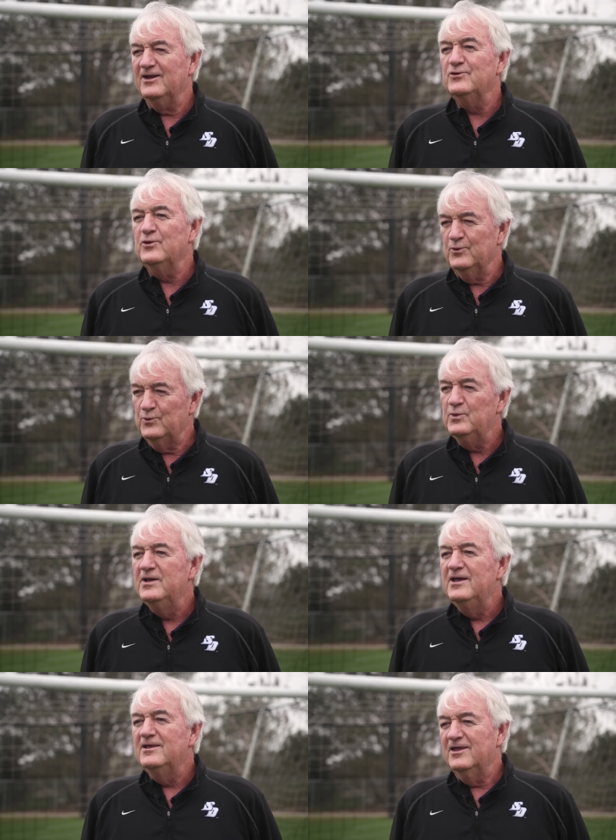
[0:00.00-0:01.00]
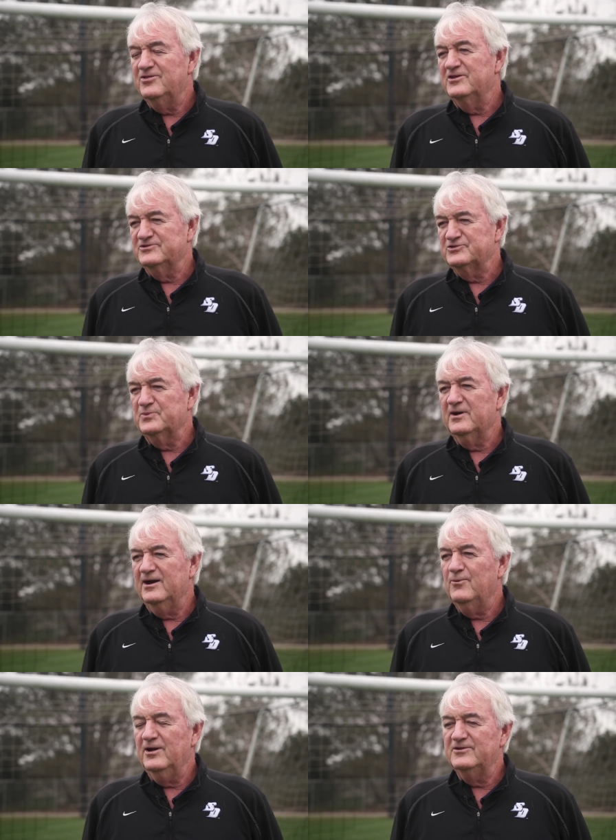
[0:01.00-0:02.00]
I knew that this is where
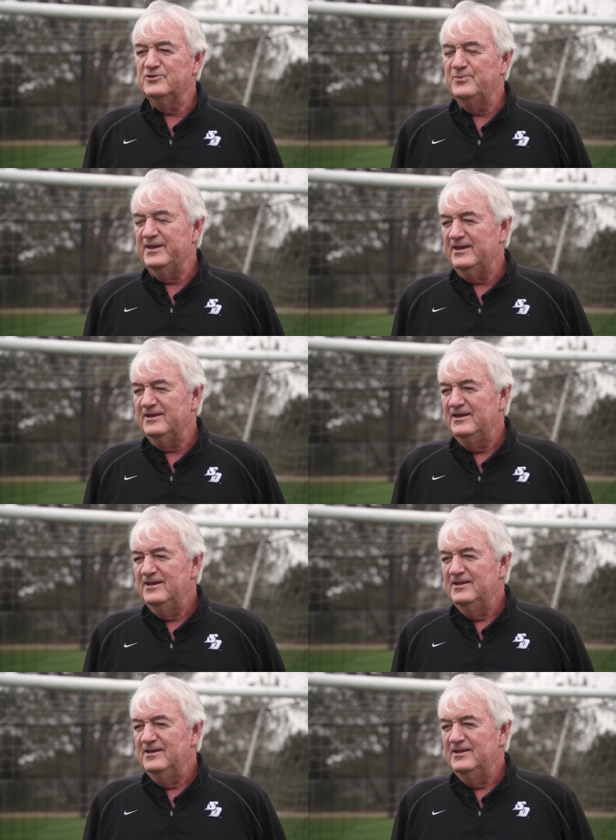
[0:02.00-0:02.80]
I wanted to be.